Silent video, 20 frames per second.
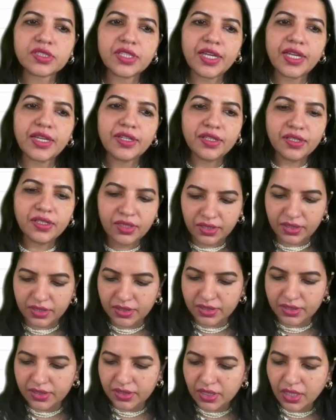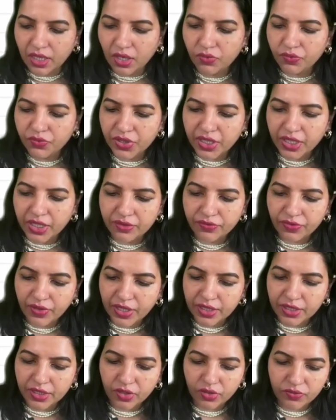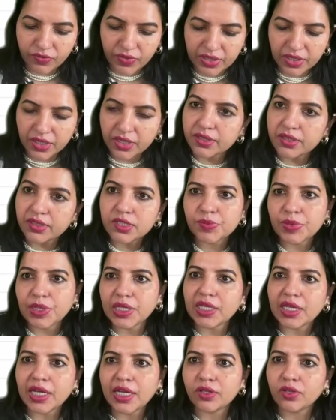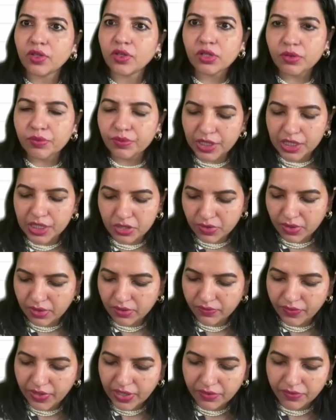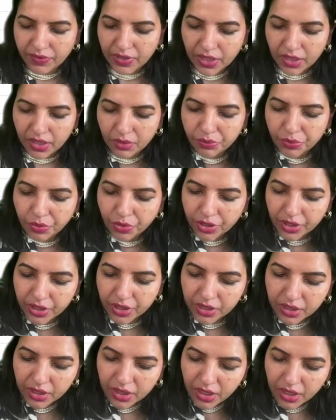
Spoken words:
then this is how we can find out whether it is B9 or B12. Very, very important.